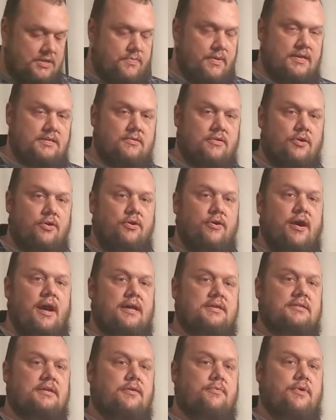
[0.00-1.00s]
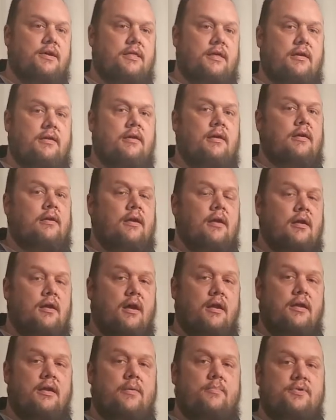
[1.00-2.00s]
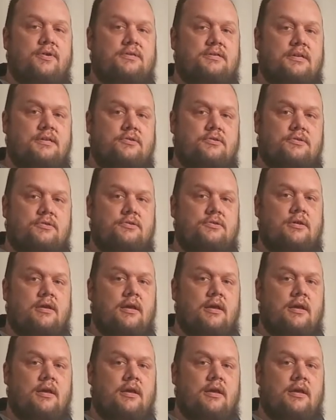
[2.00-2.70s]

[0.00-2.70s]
mix a little grass in with it, cut it up with scissors,